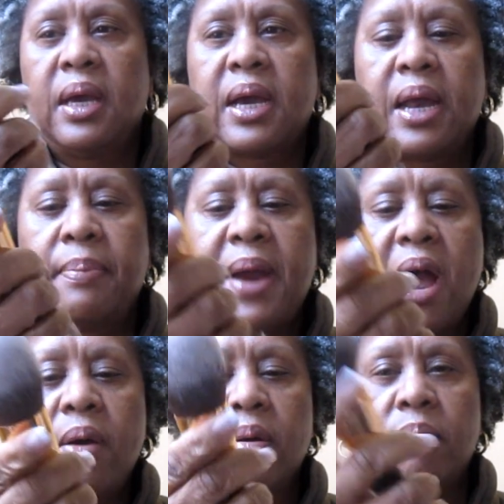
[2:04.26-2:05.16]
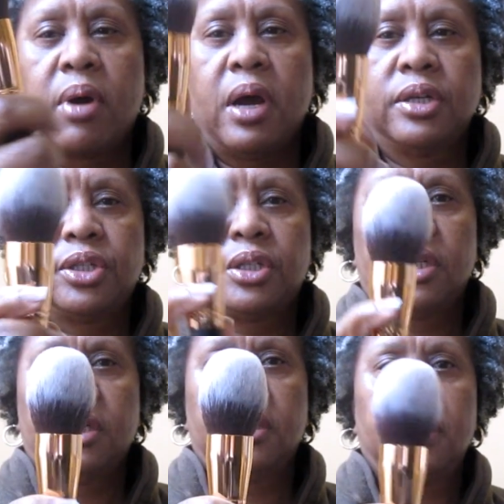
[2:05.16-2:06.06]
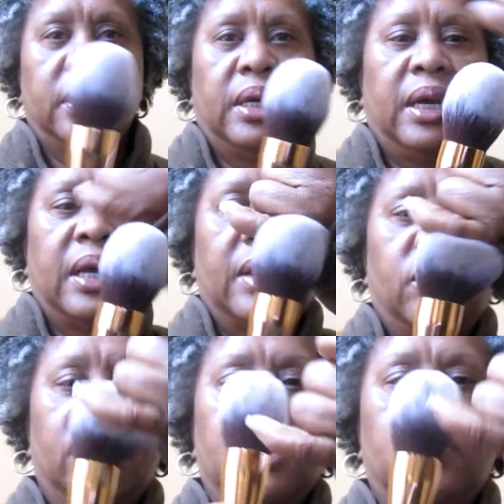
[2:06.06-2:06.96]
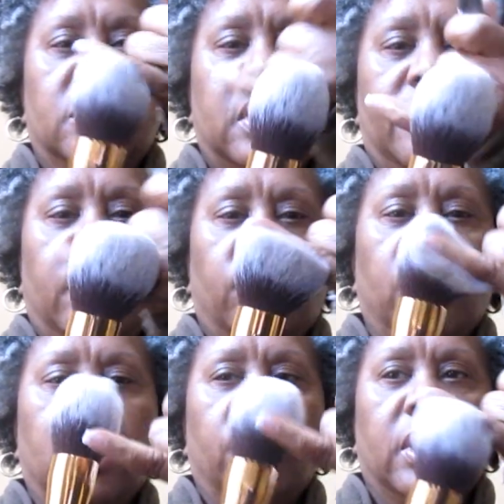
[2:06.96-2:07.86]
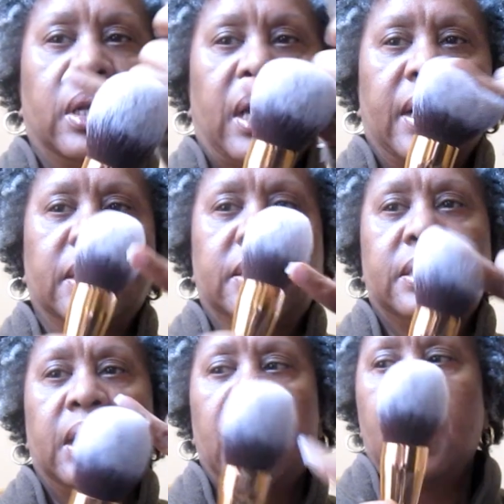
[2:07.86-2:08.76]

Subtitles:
Got a powder brush. I thought this was going to be really, really nice.